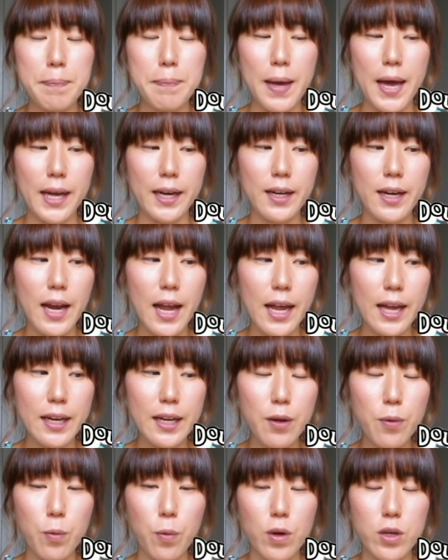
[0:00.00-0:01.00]
better at
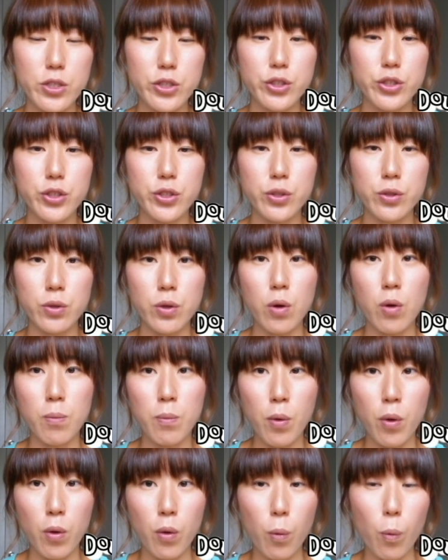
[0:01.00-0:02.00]
it once you know
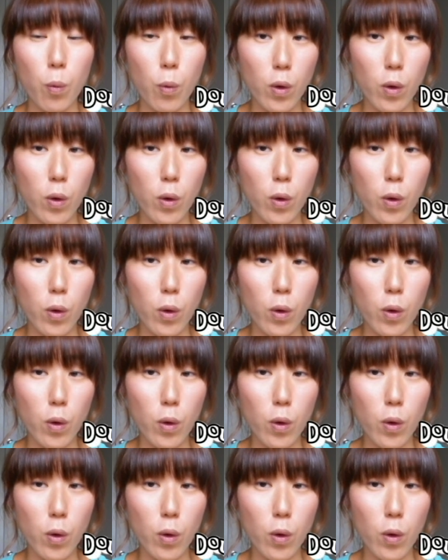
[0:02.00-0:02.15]
more